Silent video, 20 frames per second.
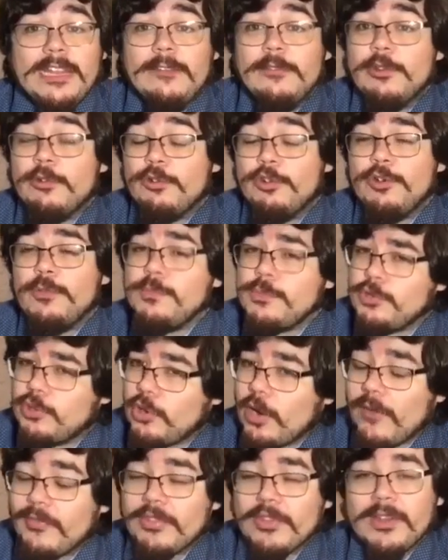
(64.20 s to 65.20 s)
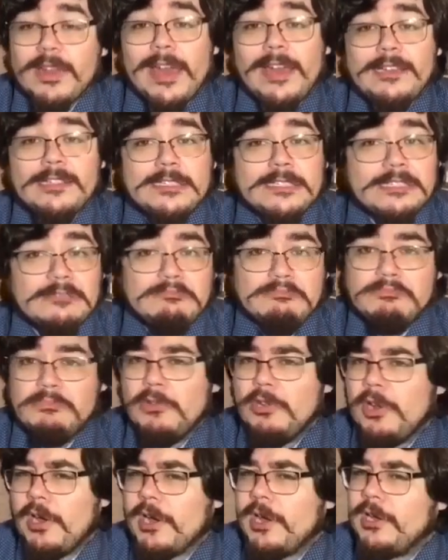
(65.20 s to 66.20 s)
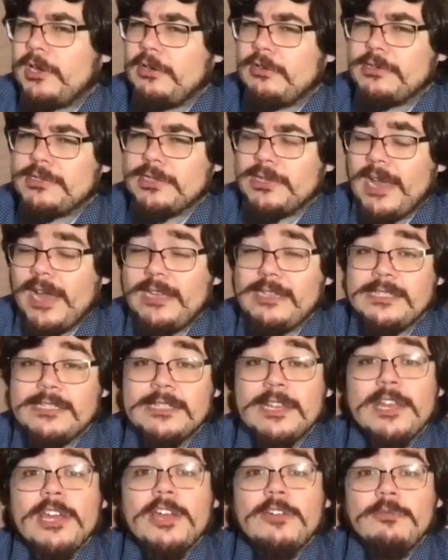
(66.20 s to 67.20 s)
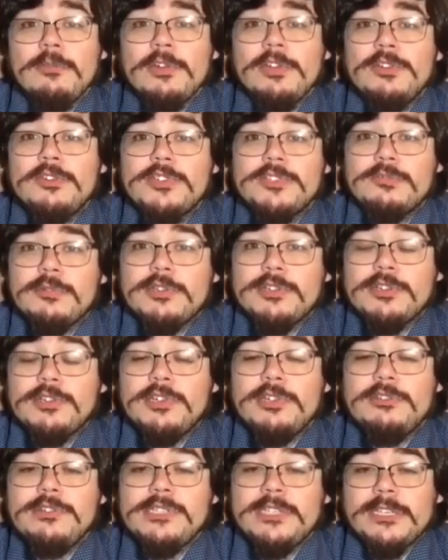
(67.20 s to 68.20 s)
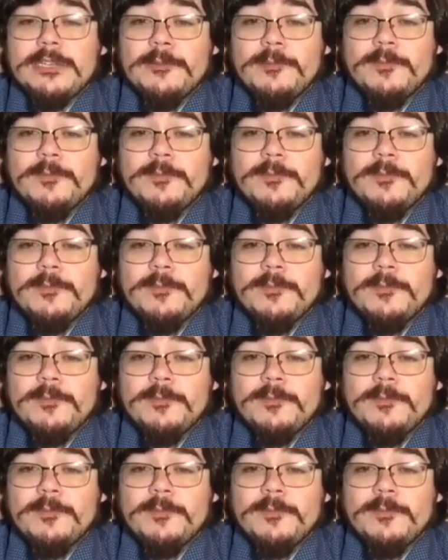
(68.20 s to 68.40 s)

the room, turn off the lights. You're not gonna use the lights. Reduce what you're using.